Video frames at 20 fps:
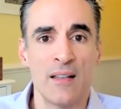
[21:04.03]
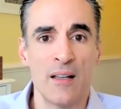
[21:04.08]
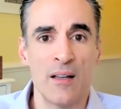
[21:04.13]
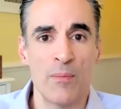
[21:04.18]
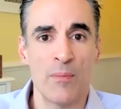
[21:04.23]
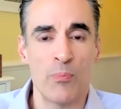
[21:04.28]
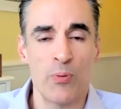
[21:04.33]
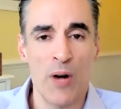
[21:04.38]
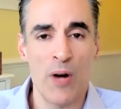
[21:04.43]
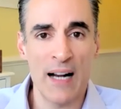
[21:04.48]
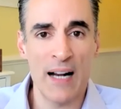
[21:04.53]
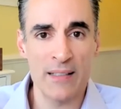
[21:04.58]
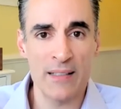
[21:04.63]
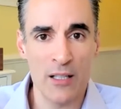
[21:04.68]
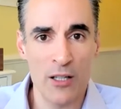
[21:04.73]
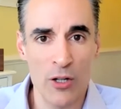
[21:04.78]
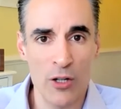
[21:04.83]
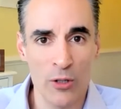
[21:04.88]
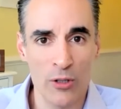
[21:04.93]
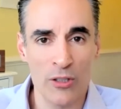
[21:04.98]
the
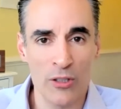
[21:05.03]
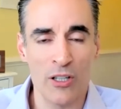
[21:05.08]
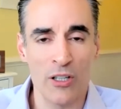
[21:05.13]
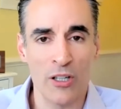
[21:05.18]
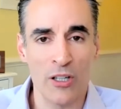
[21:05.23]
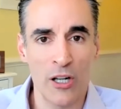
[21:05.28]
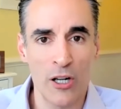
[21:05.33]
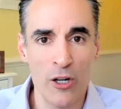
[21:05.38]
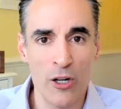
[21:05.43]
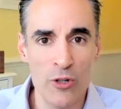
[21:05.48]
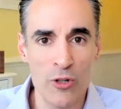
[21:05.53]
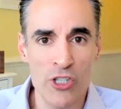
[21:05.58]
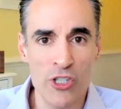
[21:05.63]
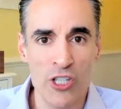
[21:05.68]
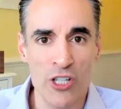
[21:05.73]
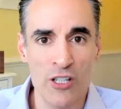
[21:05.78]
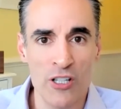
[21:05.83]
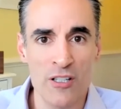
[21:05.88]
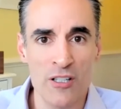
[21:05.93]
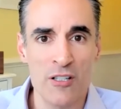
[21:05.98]
practical
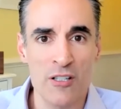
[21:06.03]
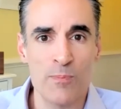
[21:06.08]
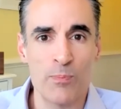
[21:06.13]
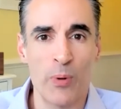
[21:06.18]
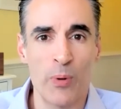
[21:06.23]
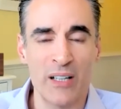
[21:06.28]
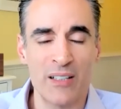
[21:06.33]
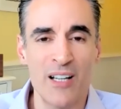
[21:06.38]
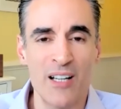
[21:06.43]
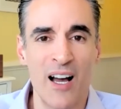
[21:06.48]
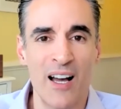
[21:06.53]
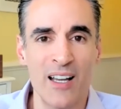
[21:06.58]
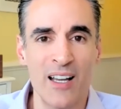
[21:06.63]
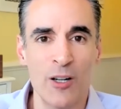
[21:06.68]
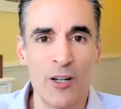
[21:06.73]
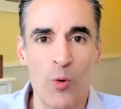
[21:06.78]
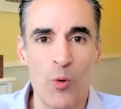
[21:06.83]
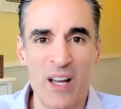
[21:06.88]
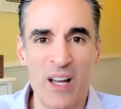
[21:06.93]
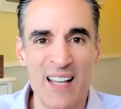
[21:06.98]
conclusions, but not in
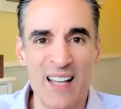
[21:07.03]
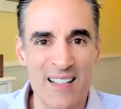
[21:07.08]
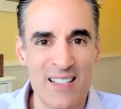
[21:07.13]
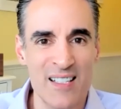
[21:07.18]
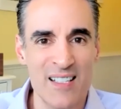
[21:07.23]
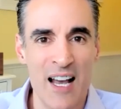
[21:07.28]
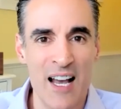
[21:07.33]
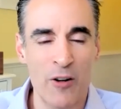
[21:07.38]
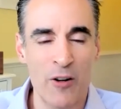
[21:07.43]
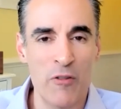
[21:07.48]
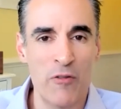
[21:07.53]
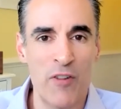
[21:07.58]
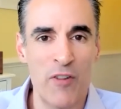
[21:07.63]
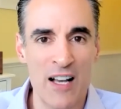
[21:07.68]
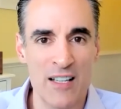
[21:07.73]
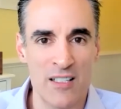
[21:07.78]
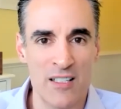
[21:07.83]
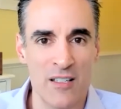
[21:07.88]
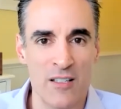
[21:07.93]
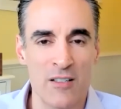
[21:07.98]
a way that
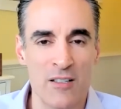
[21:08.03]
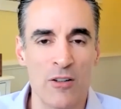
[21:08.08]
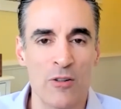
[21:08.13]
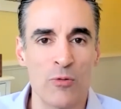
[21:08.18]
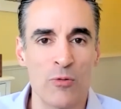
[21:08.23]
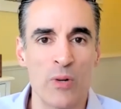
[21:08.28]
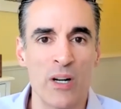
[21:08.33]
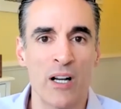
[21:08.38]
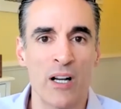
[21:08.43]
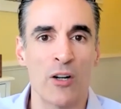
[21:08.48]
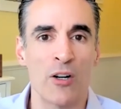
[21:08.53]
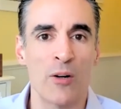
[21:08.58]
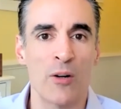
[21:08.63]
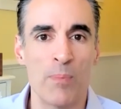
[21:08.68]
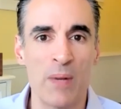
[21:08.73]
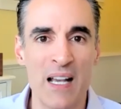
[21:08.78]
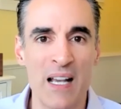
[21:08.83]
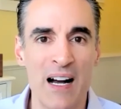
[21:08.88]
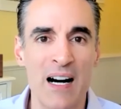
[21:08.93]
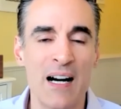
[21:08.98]
sacrifices the rigor
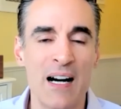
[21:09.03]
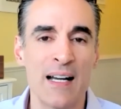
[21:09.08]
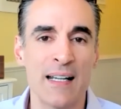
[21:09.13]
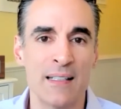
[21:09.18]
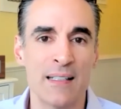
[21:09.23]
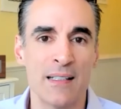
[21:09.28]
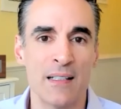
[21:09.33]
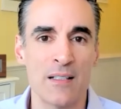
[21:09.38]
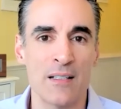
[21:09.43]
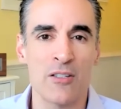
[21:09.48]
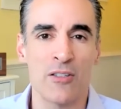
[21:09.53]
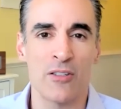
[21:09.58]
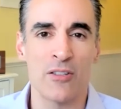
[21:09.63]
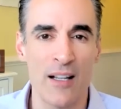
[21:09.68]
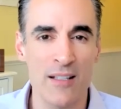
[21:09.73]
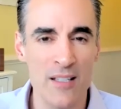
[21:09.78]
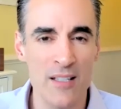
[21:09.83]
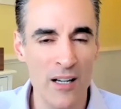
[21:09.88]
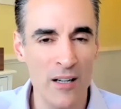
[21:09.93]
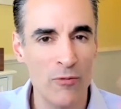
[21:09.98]
behind it. So
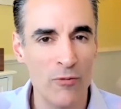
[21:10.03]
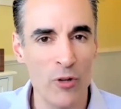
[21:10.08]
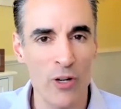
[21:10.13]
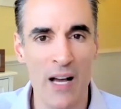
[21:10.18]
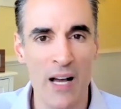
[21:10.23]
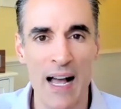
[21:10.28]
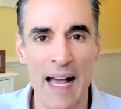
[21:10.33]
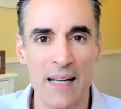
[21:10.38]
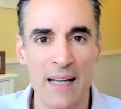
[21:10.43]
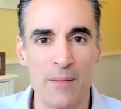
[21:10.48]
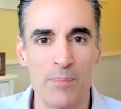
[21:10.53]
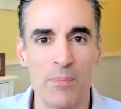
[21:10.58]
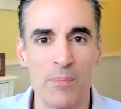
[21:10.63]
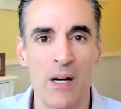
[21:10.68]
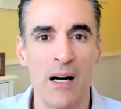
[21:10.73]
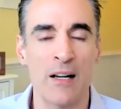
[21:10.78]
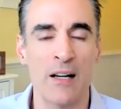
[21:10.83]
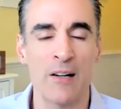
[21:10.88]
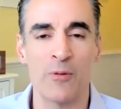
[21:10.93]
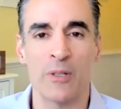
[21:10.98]
that's kind of what I had in
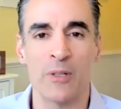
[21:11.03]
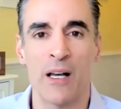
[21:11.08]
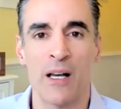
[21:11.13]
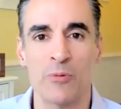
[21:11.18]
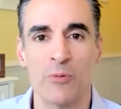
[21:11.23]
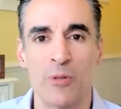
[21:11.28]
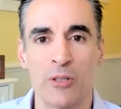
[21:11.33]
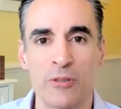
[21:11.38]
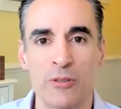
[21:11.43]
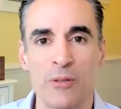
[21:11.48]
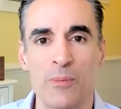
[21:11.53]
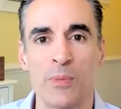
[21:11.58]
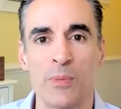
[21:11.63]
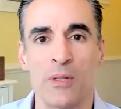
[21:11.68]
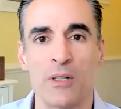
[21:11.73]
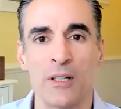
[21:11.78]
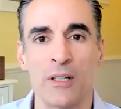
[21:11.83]
mind when I wrote the book.